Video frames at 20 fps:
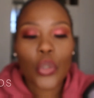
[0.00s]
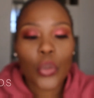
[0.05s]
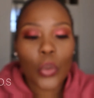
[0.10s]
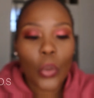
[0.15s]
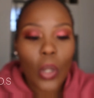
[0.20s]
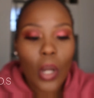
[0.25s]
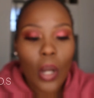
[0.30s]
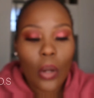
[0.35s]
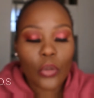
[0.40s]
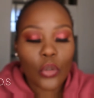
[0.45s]

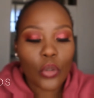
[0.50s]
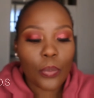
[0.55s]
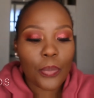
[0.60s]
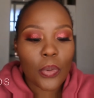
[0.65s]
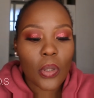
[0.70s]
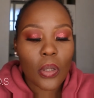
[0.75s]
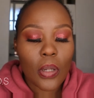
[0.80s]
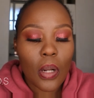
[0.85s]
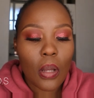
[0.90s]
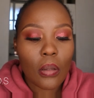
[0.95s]
how to
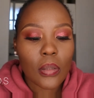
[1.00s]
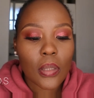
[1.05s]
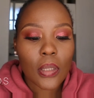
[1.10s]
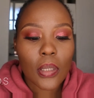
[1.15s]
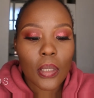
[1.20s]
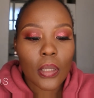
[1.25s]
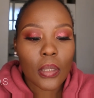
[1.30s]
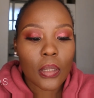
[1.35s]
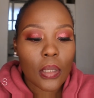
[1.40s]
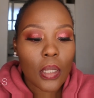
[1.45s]

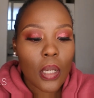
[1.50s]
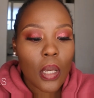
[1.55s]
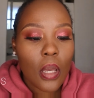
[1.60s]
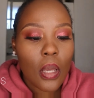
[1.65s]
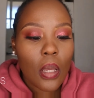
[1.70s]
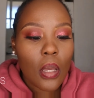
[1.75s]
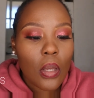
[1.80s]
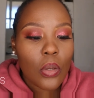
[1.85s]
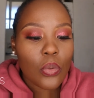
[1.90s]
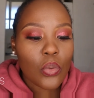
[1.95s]
pronounce it.
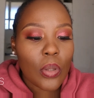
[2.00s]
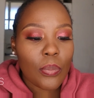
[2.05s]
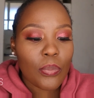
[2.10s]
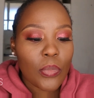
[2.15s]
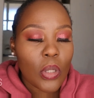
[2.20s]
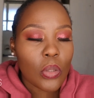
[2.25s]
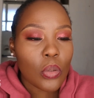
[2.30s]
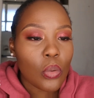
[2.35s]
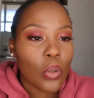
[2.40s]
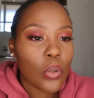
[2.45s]
So I'm
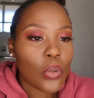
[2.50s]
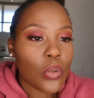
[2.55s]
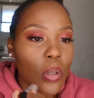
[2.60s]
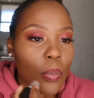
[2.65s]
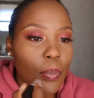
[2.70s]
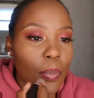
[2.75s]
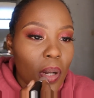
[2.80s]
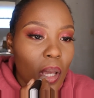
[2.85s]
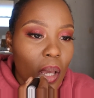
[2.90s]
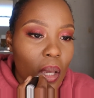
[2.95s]
just going to
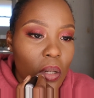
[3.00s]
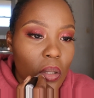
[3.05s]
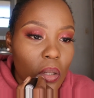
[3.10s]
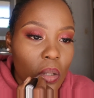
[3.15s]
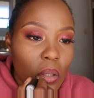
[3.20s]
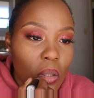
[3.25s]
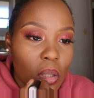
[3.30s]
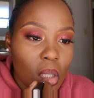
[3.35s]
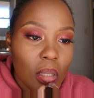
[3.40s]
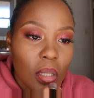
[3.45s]
apply
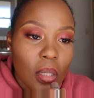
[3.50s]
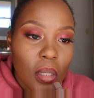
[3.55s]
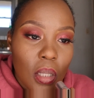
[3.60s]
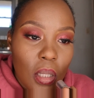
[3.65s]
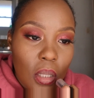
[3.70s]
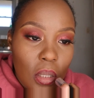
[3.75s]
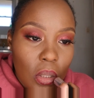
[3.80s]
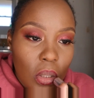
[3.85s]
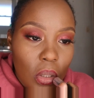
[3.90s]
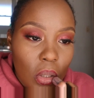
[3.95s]
it on the
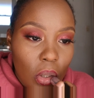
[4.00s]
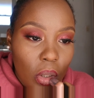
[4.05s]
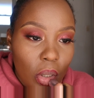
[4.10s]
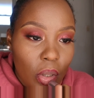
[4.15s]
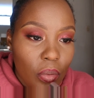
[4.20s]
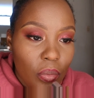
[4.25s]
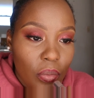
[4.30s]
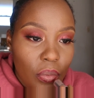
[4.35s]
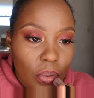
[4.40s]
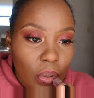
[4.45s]
center
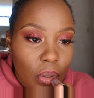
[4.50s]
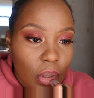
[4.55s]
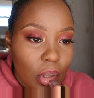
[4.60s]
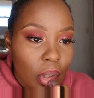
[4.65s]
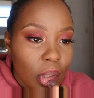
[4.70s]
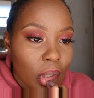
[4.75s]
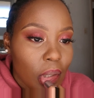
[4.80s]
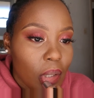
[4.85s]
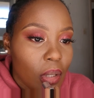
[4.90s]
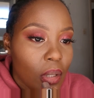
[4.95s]
of
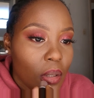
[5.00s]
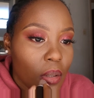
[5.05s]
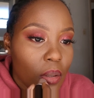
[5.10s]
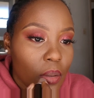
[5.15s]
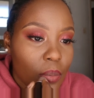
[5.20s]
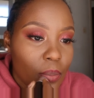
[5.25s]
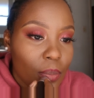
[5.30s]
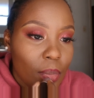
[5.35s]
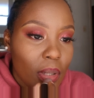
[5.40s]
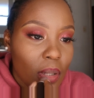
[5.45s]

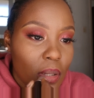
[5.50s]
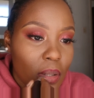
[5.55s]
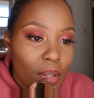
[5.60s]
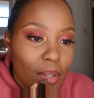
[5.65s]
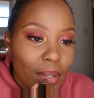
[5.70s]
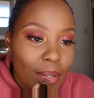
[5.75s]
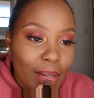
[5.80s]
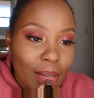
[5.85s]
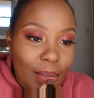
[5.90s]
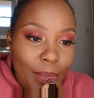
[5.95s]
my
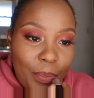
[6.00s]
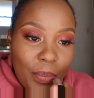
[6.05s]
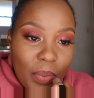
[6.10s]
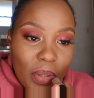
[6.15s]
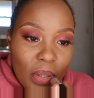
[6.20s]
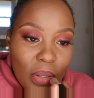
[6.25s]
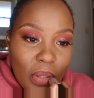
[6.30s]
lips.